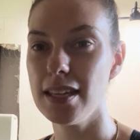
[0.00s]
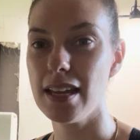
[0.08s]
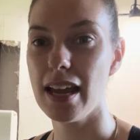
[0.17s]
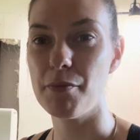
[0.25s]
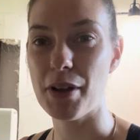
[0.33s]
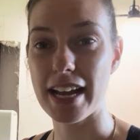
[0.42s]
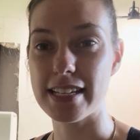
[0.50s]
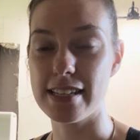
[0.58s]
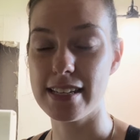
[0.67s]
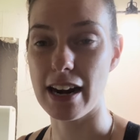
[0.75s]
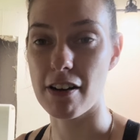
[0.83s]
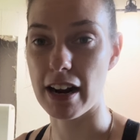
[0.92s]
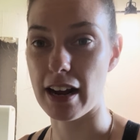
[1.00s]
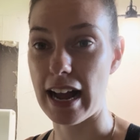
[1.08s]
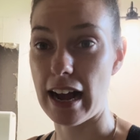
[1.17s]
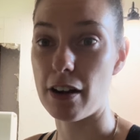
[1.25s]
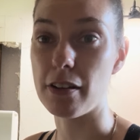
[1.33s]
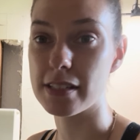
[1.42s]
And we had to tear
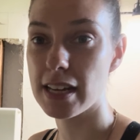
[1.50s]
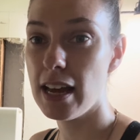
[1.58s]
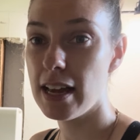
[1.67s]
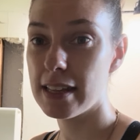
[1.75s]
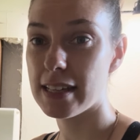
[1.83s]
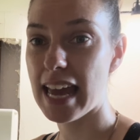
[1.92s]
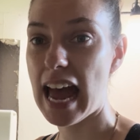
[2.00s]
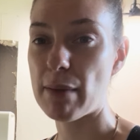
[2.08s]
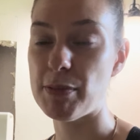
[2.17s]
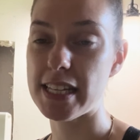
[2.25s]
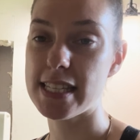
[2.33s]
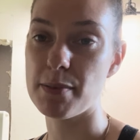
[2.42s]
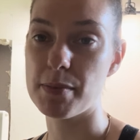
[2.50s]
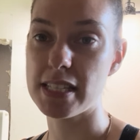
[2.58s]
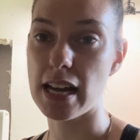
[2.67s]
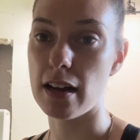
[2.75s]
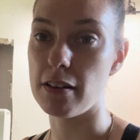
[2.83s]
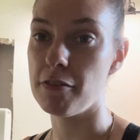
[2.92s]
out the cabinets
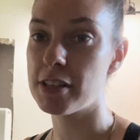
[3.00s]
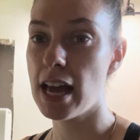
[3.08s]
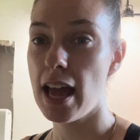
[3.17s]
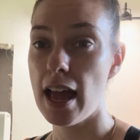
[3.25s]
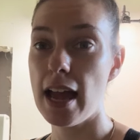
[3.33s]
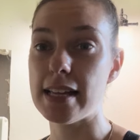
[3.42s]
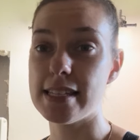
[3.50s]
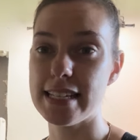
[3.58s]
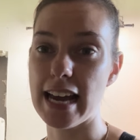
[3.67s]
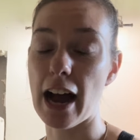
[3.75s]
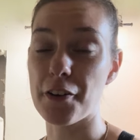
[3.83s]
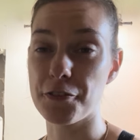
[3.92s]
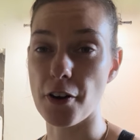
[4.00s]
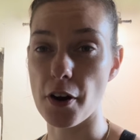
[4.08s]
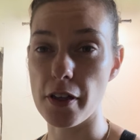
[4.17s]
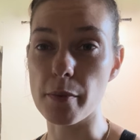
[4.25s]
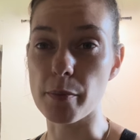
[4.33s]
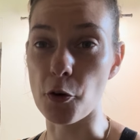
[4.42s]
themselves and see how far
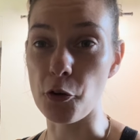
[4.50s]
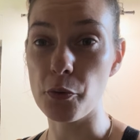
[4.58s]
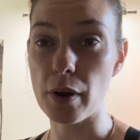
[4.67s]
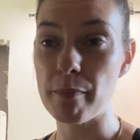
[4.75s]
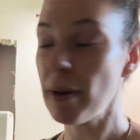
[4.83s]
the mold went